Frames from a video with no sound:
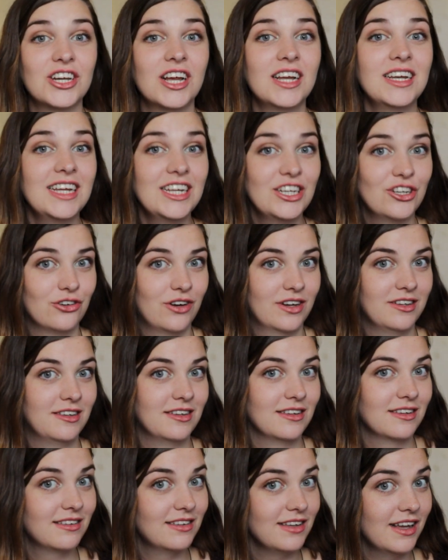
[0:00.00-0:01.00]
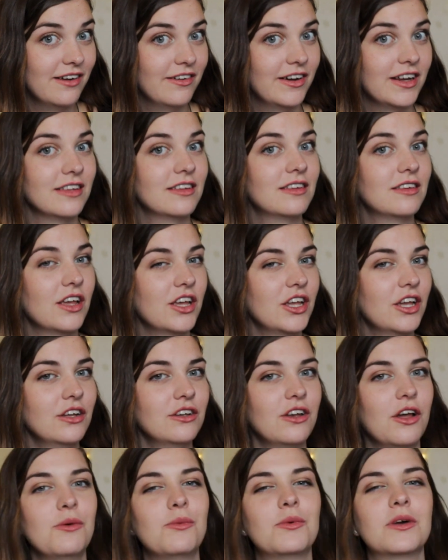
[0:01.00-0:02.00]
an interesting series, so you
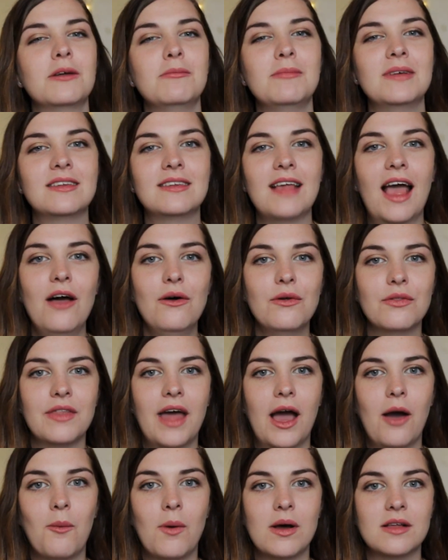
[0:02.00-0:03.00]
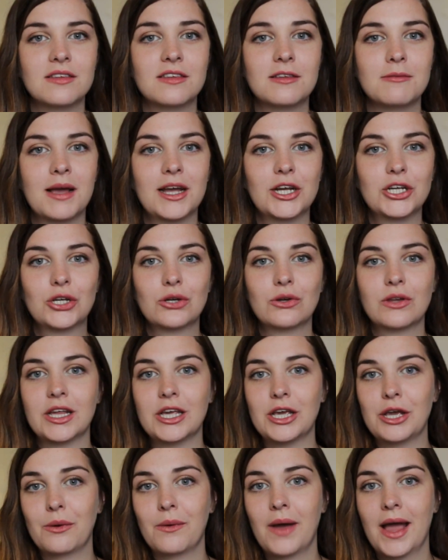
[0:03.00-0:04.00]
don't want to miss out on that one. So make sure
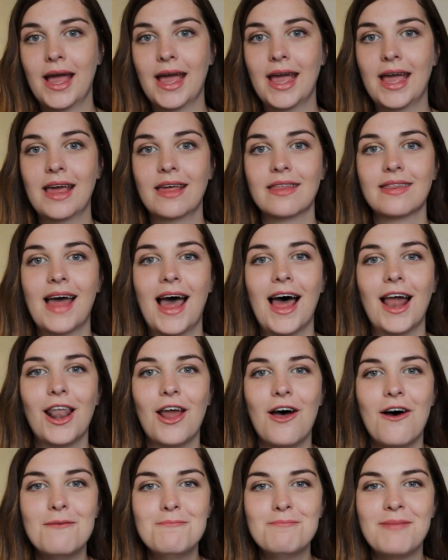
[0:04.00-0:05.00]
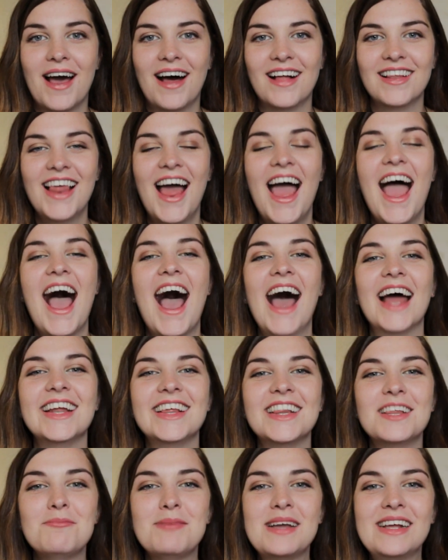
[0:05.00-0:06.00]
that you hit that alarm bell. And
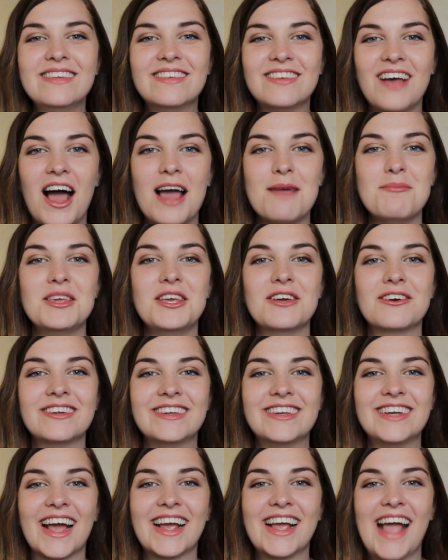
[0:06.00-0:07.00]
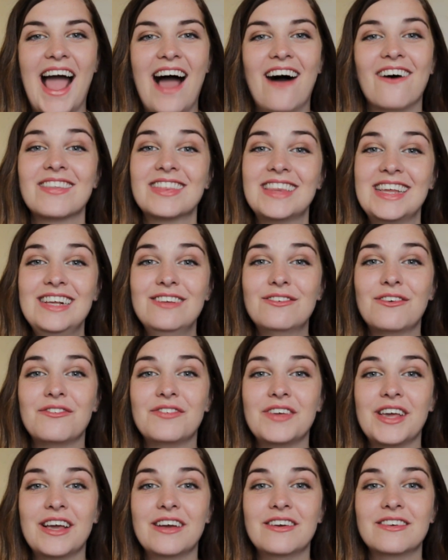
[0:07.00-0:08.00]
in the meantime, you can check out these
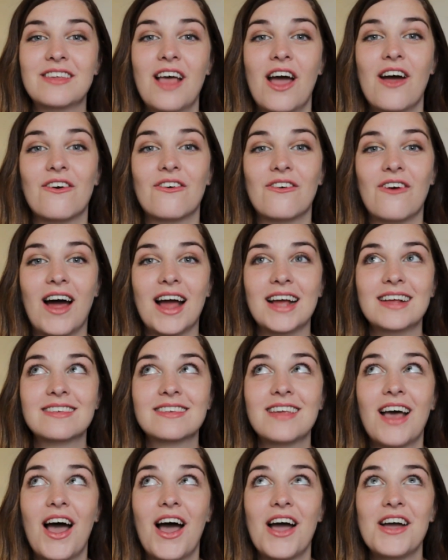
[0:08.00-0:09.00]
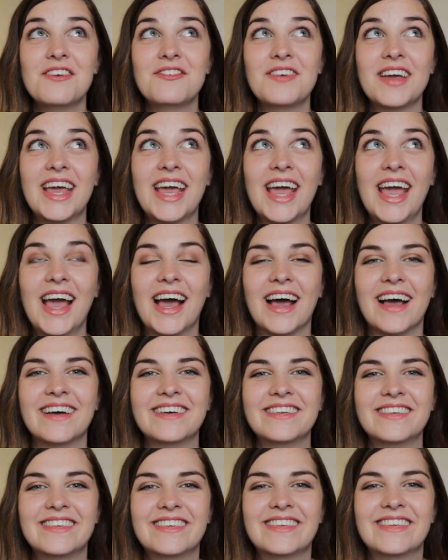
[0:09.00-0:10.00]
reviews right over here.
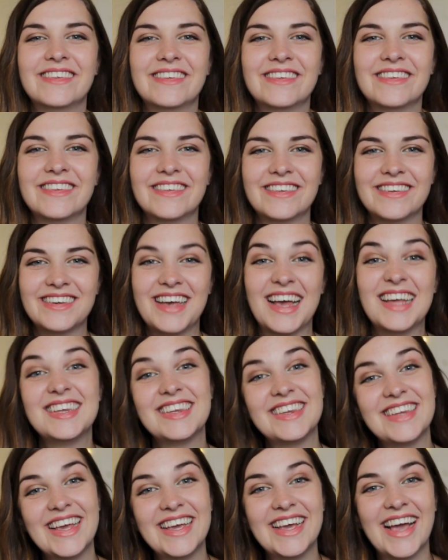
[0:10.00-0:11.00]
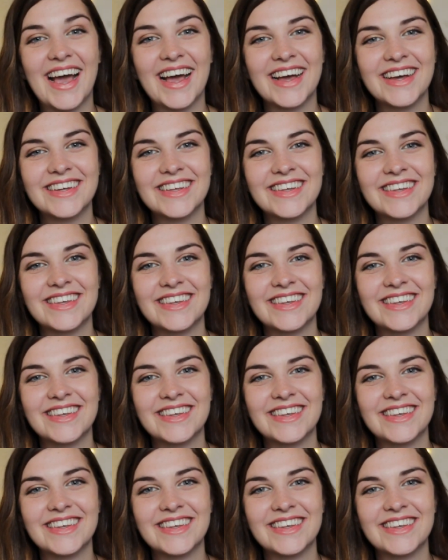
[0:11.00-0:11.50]
See ya!